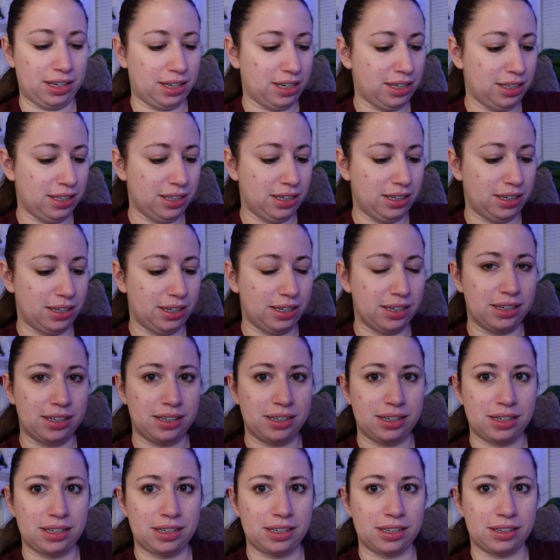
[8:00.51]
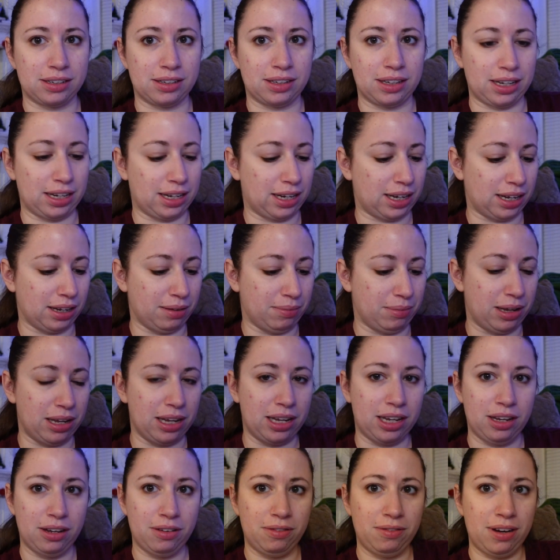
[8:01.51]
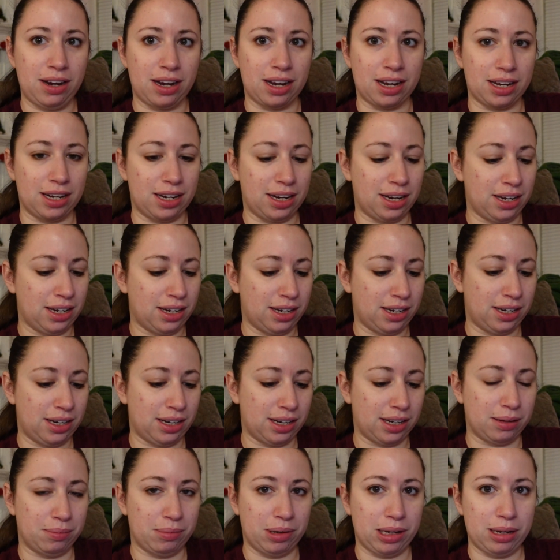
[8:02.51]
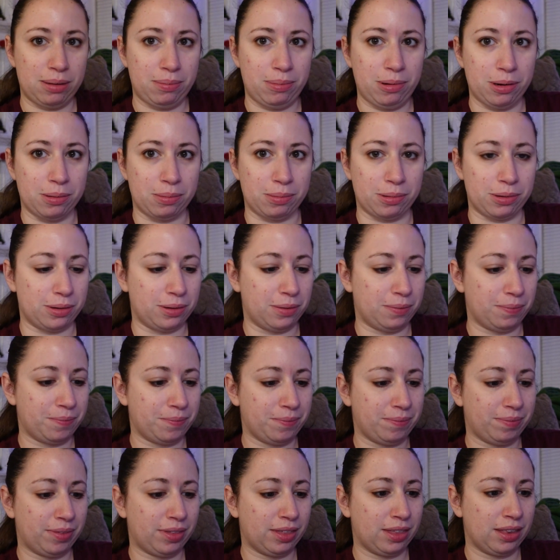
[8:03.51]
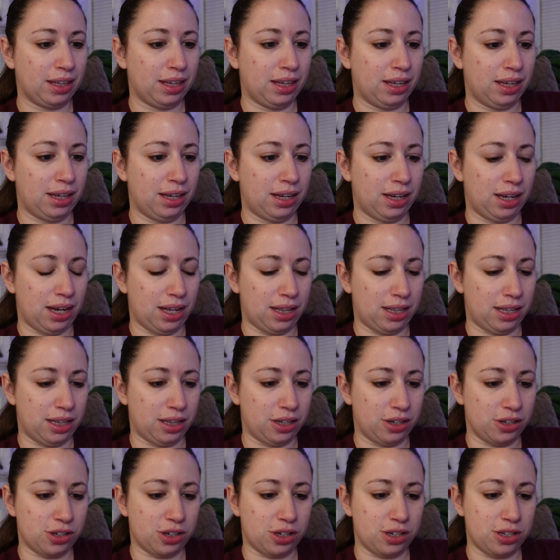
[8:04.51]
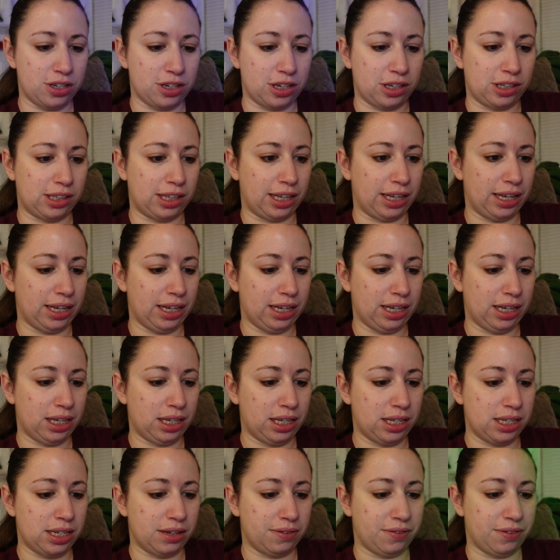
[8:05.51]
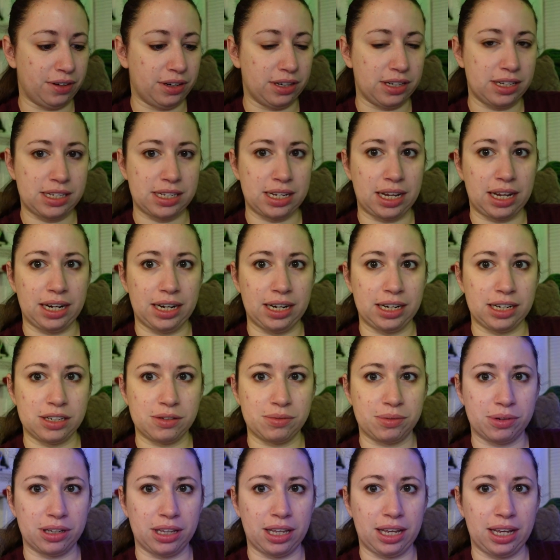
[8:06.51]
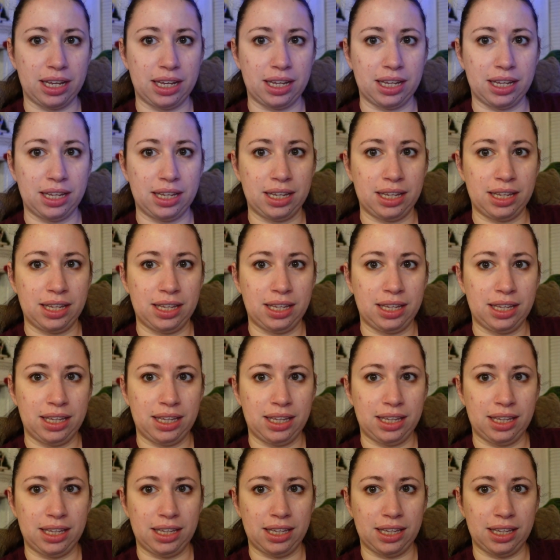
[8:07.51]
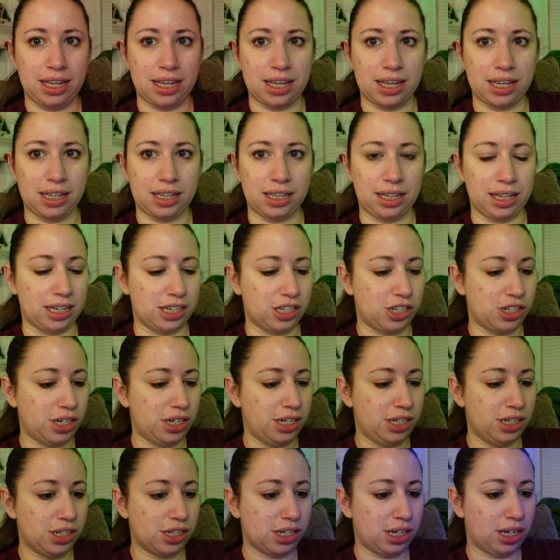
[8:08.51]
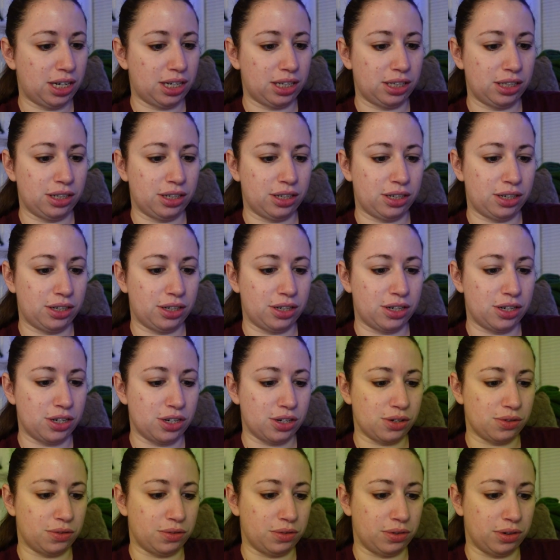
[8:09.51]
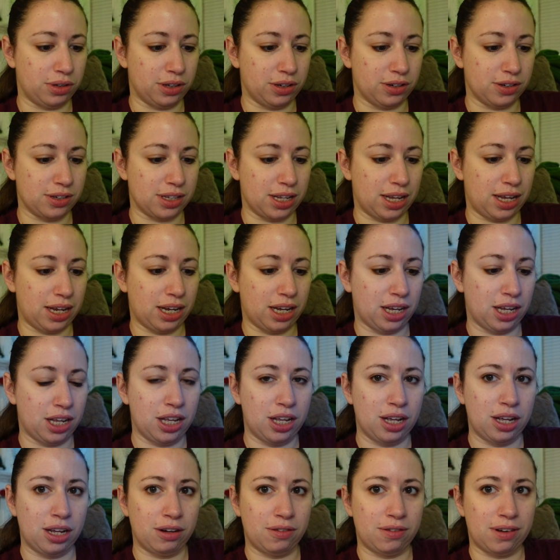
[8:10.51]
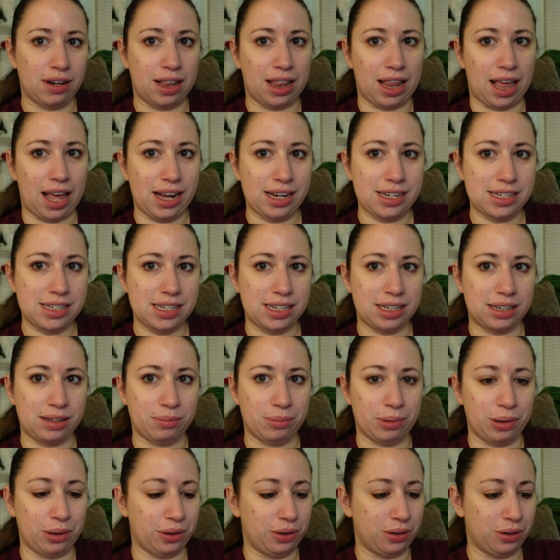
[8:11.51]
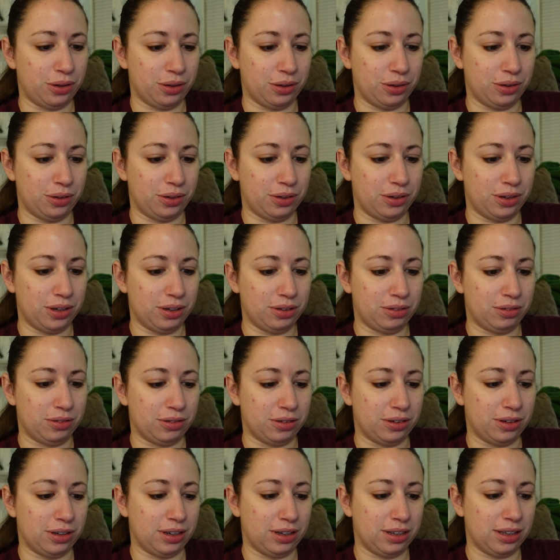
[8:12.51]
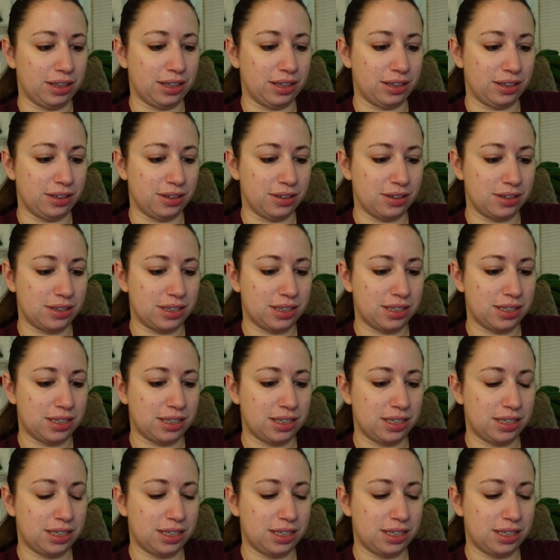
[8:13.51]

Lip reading: colors. I can make it red. I can make it purple. And then there's also like different settings where like it can like change colors, or there's like relaxing mode, or there's